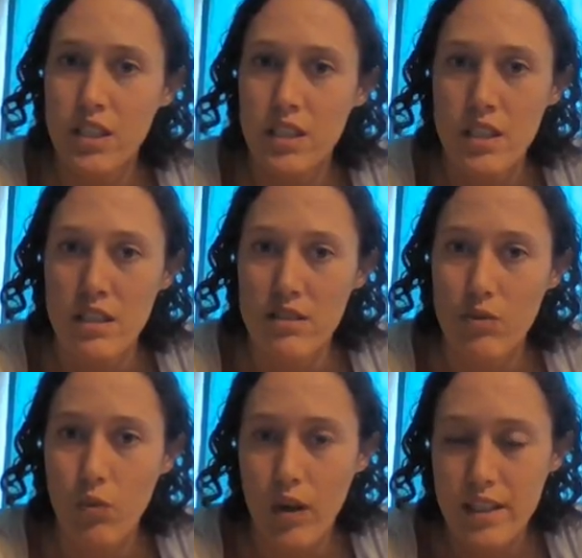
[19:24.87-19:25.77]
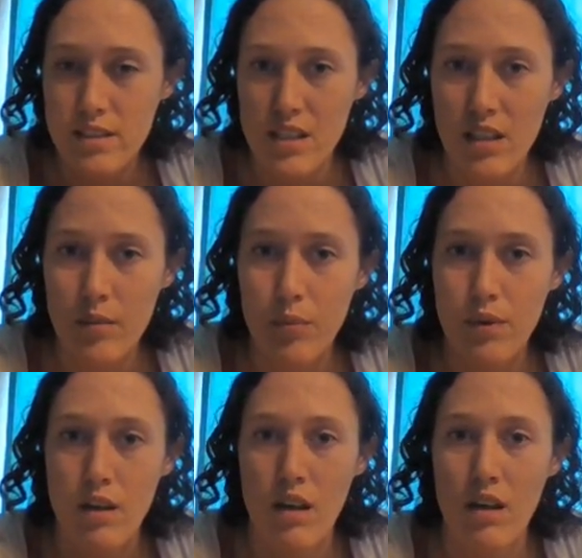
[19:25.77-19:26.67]
He has a white tip
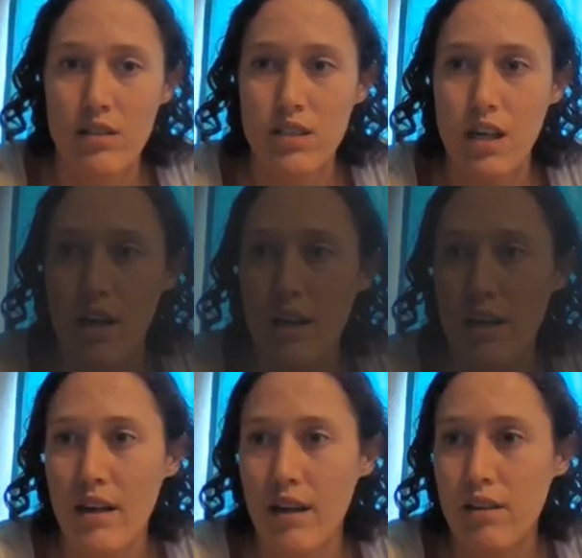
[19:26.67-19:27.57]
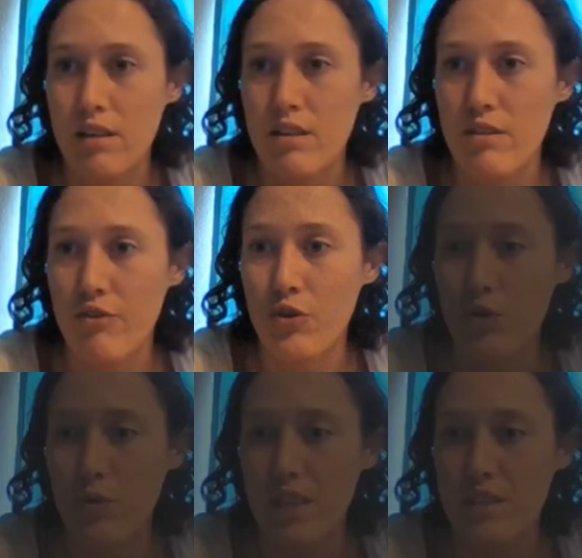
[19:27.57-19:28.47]
and I had a full
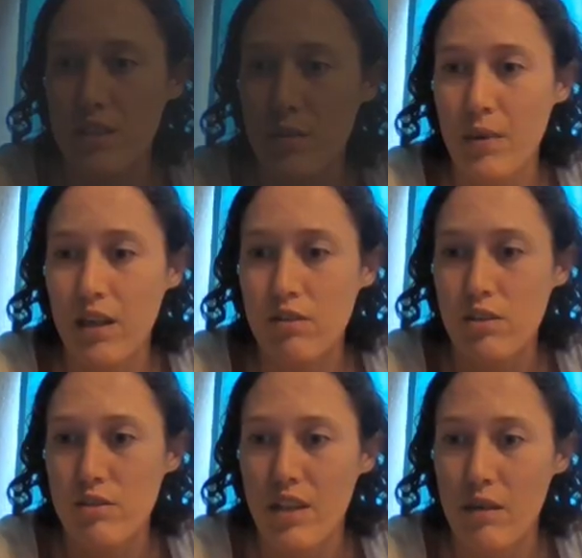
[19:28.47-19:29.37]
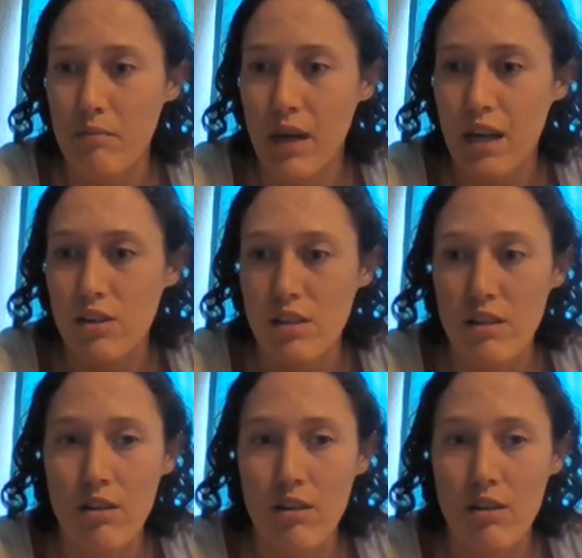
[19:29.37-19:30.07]
red tip. I don't know if that mattered at